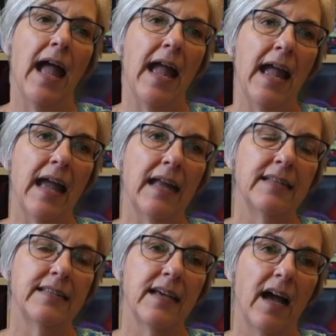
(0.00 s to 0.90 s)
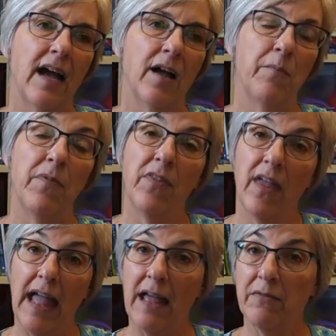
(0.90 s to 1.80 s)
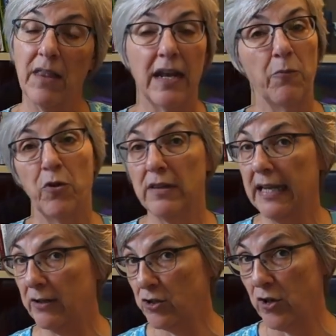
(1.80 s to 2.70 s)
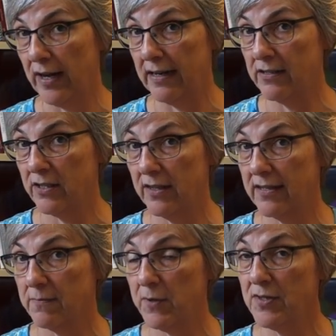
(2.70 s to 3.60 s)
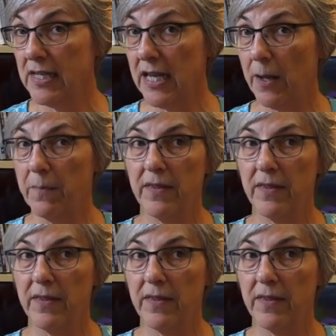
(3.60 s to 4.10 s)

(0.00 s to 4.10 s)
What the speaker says: and then were later donated to this museum.